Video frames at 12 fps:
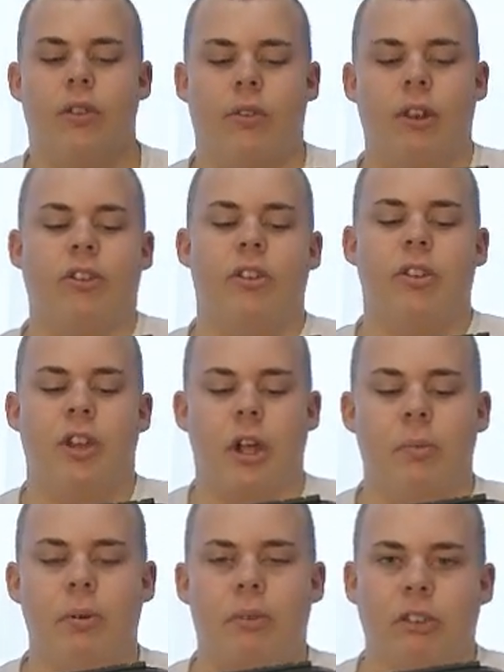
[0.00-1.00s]
The rest of the
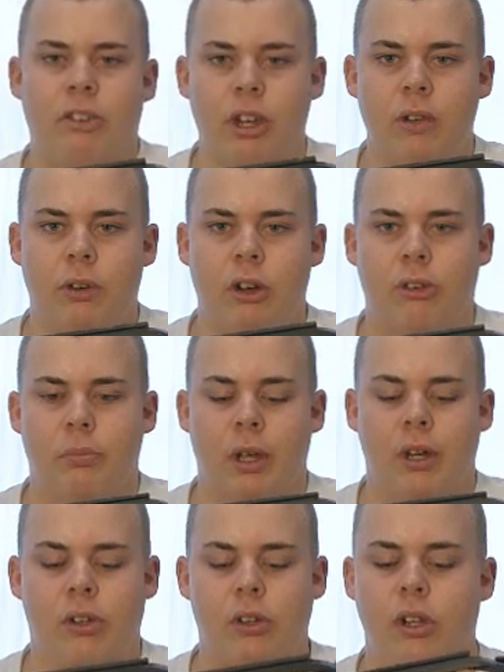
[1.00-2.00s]
upper receiver is
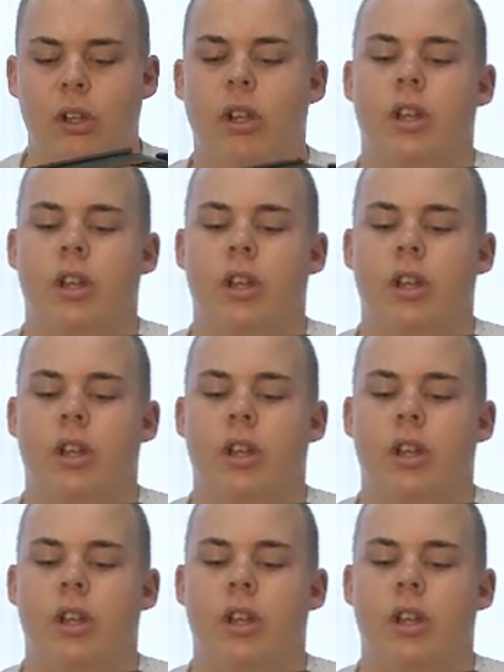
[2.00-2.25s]
metal.